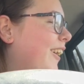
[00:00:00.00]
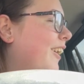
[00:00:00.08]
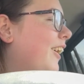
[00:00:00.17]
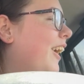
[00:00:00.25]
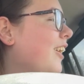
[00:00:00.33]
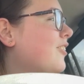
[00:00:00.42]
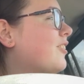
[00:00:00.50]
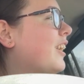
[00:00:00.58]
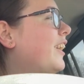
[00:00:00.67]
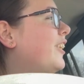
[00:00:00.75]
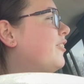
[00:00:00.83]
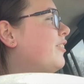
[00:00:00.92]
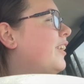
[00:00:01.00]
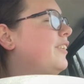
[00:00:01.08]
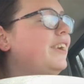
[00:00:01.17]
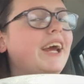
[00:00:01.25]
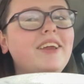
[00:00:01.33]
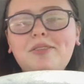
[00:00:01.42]
Oh, I just can't get over how
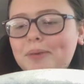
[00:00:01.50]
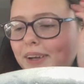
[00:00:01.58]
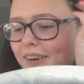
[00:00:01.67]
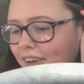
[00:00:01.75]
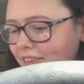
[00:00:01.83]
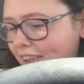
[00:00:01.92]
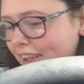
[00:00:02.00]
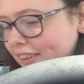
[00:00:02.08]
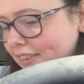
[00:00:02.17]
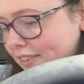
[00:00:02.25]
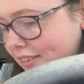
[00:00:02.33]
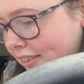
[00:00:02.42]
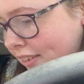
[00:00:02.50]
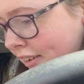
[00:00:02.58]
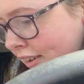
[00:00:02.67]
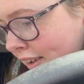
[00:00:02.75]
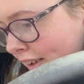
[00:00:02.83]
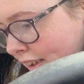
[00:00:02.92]
nice my car sounds.
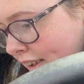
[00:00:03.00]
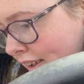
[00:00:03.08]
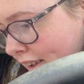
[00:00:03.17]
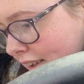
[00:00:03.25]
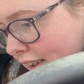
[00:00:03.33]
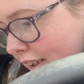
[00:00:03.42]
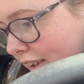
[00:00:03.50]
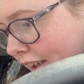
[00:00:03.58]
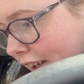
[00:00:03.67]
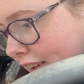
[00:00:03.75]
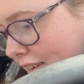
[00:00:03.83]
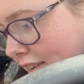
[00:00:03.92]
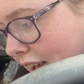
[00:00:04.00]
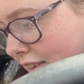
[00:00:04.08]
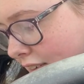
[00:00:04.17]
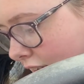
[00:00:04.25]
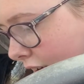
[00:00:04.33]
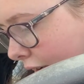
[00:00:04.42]
I get this
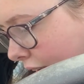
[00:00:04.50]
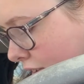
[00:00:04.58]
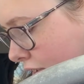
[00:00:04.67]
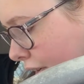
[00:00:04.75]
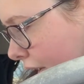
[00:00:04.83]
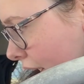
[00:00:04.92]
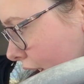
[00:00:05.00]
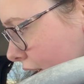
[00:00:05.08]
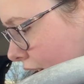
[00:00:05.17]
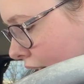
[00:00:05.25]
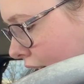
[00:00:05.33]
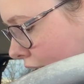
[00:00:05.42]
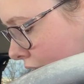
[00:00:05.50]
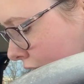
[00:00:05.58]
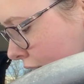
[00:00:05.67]
AC going, it's so hot in here.